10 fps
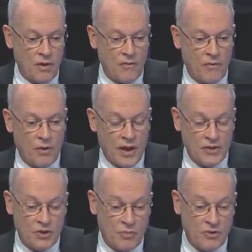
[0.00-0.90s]
for
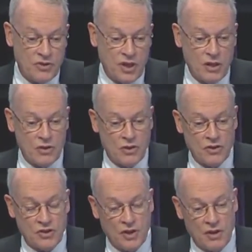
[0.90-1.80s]
lesser
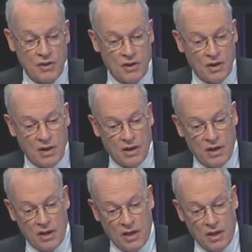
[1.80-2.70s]
procedures
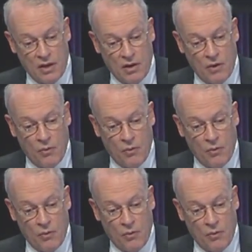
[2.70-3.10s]
and all,